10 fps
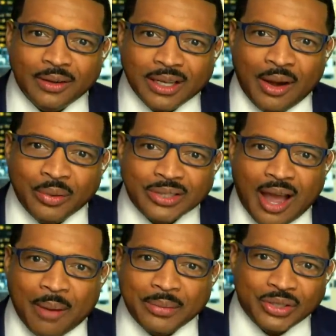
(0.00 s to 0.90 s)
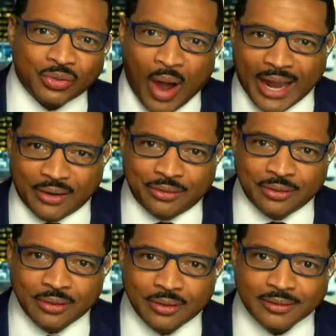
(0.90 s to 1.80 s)
Clarence Thomas's wife,
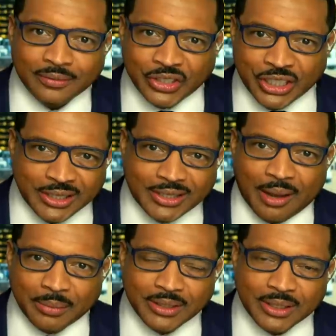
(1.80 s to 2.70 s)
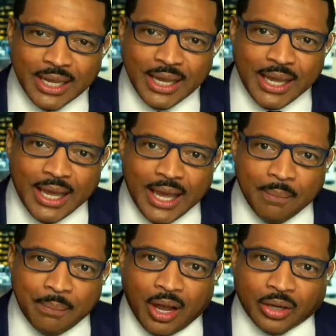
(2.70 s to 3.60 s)
Virginia Thomas.
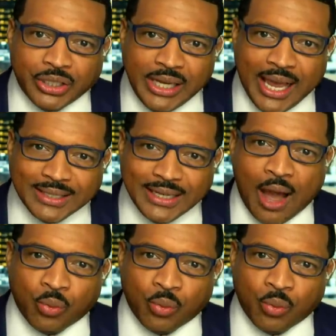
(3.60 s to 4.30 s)
Because she has now